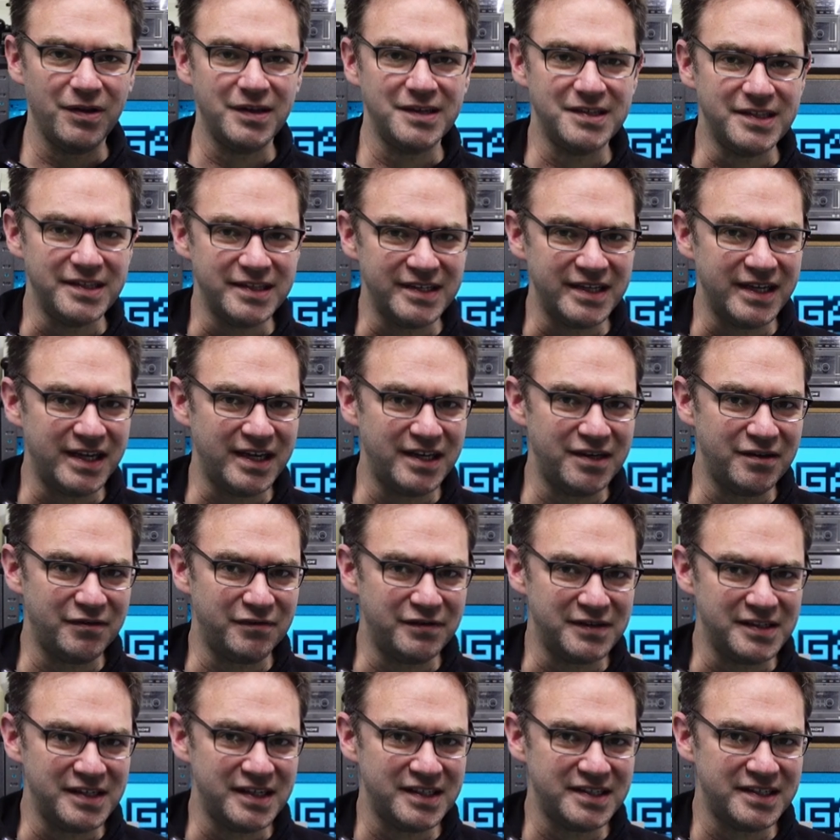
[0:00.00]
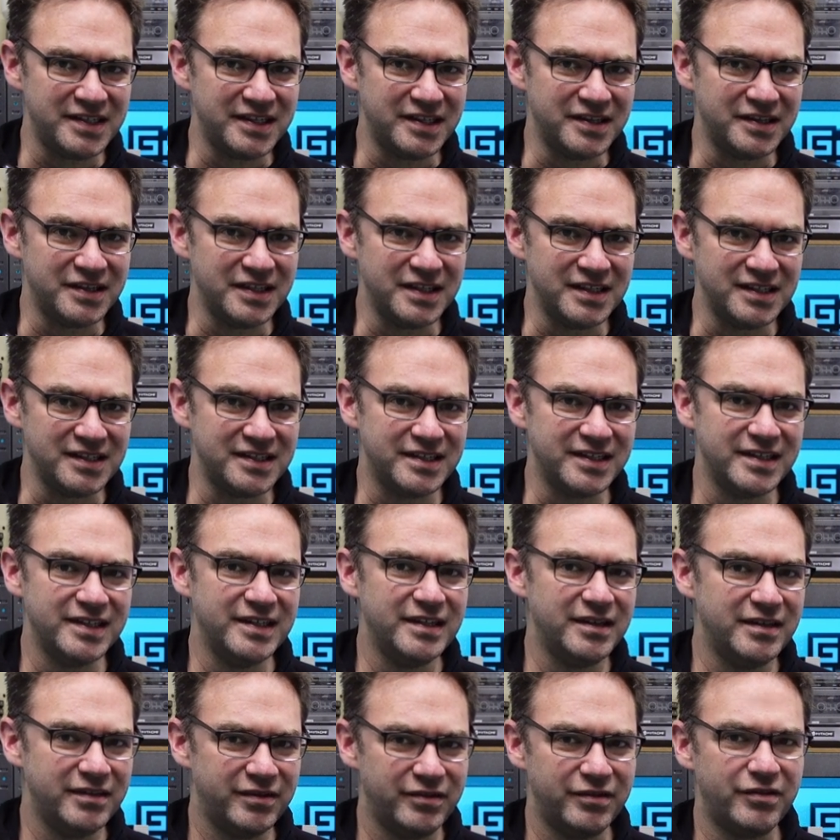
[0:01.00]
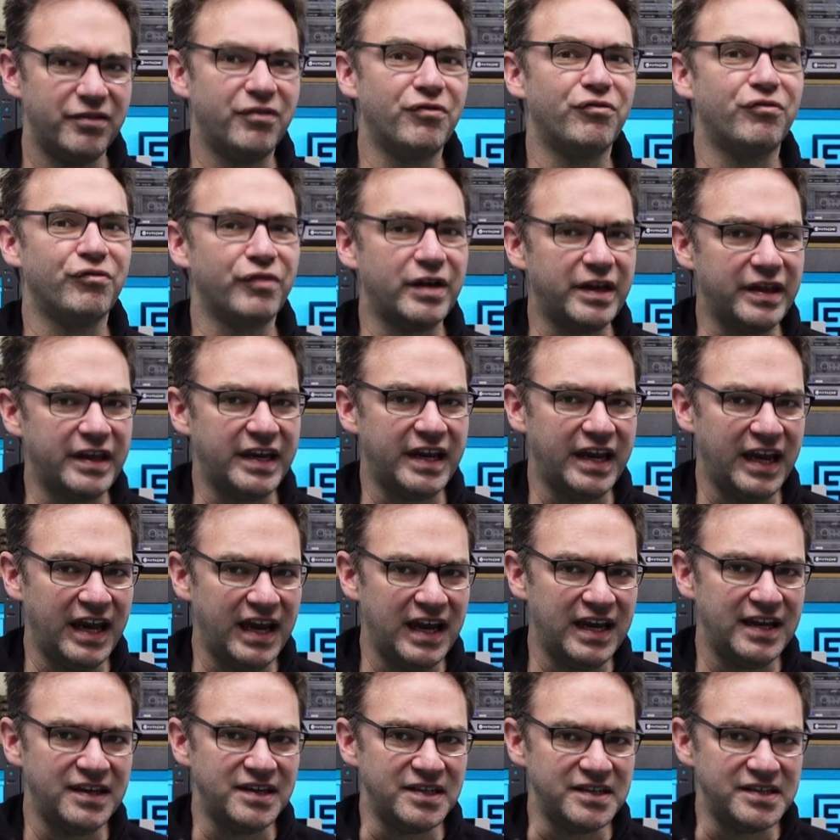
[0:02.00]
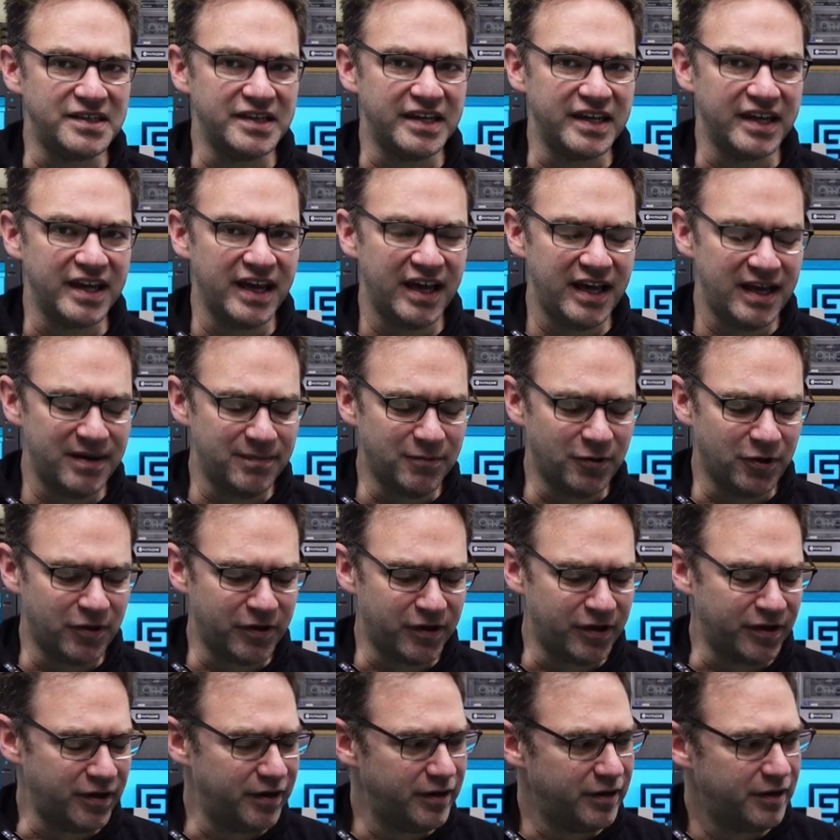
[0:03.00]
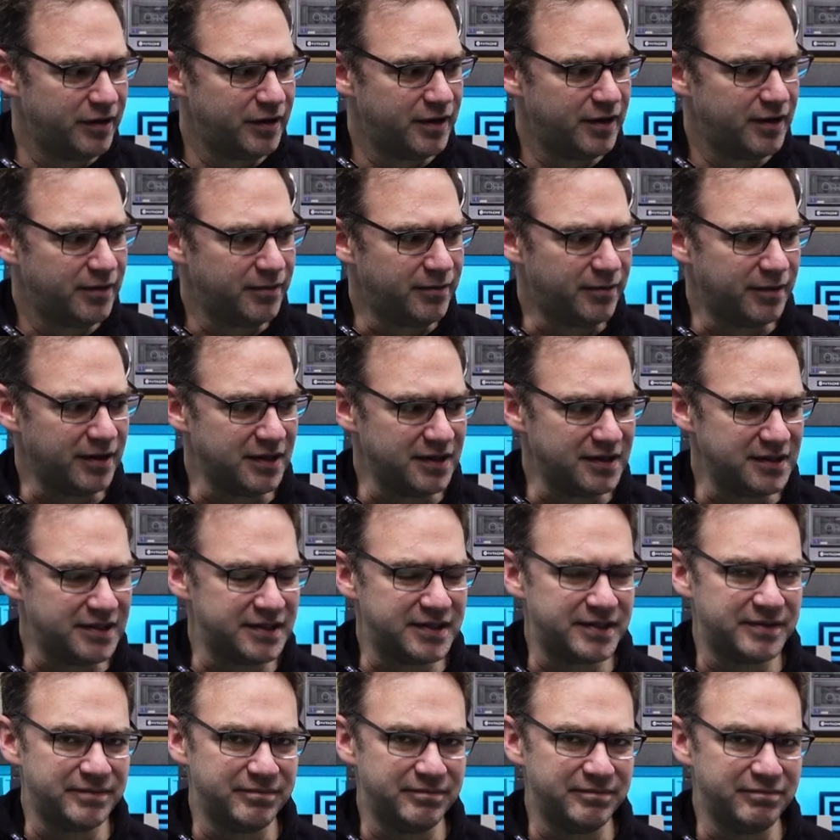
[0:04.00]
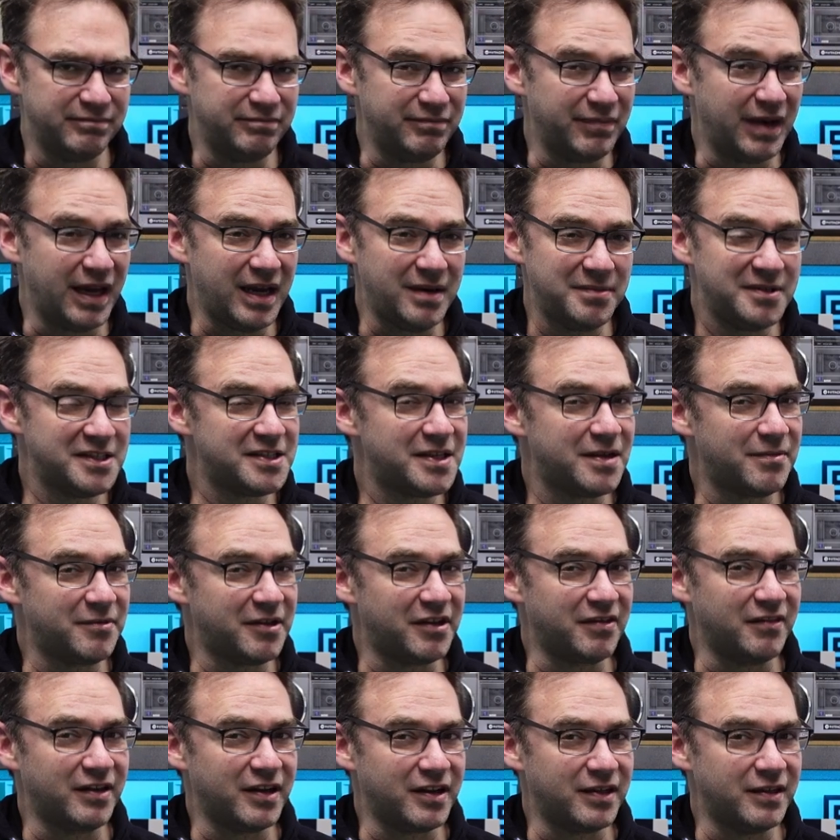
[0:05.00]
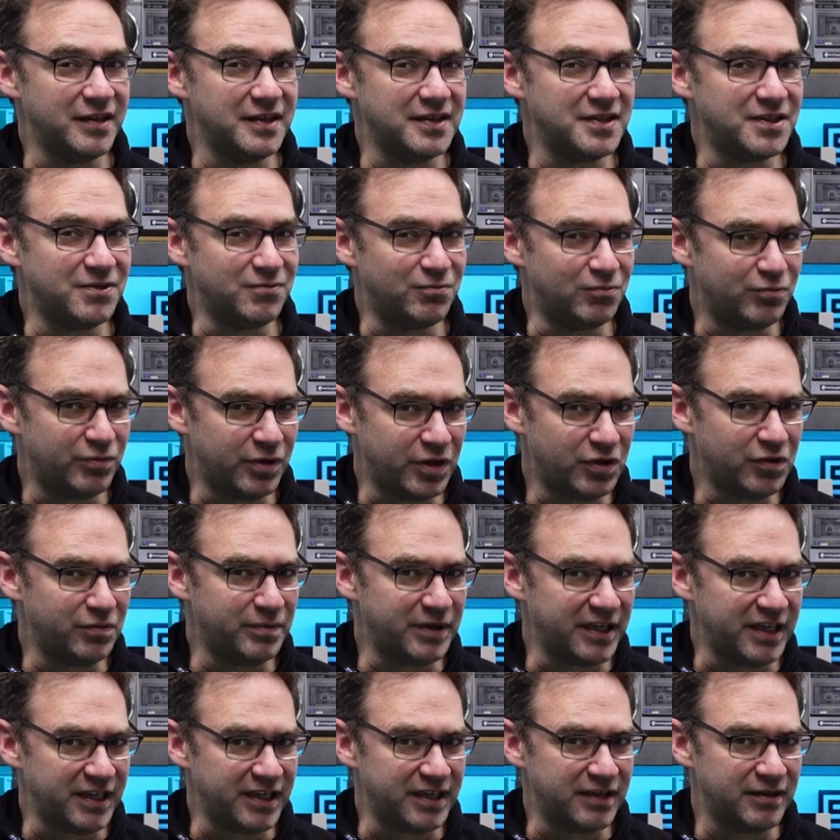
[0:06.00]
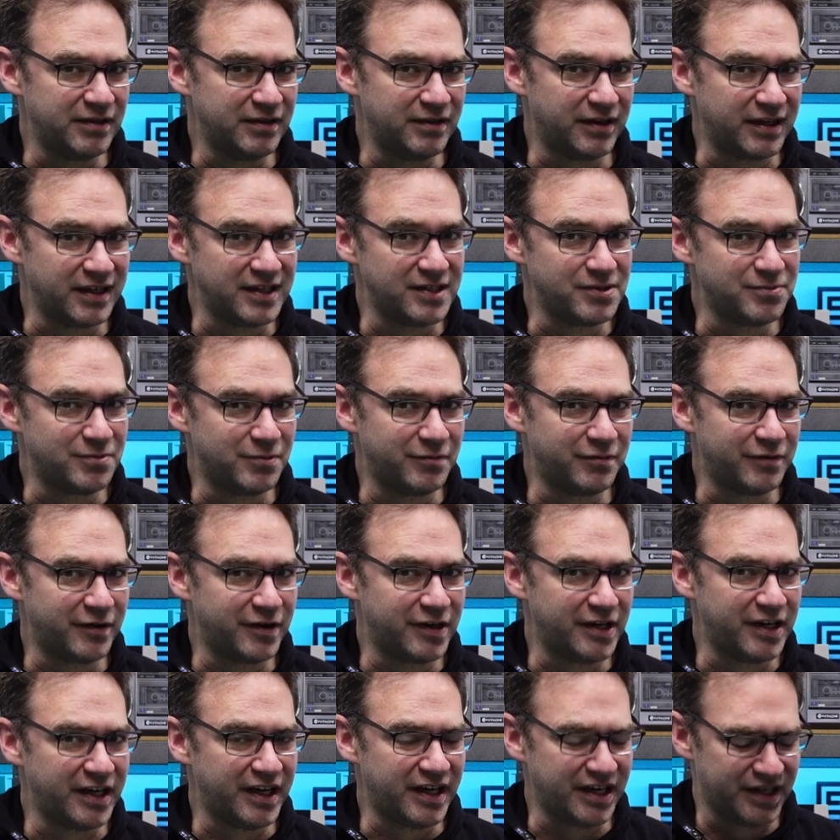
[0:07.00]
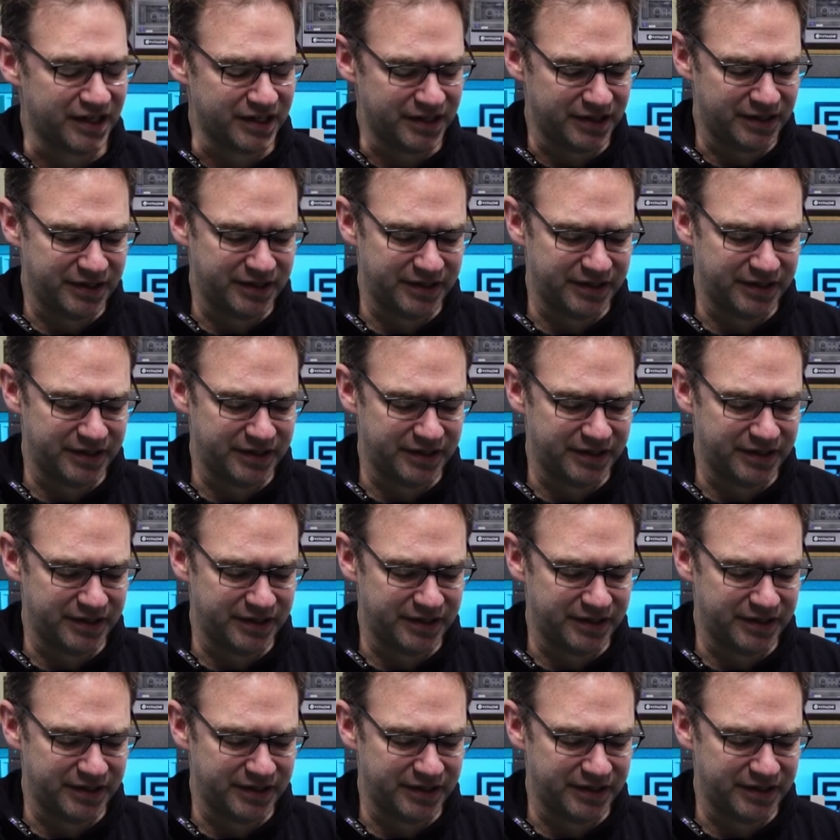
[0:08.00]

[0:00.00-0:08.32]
this is handy for testing things, not really handy to game on, whereas maybe something like this will be. I guess we'll find out.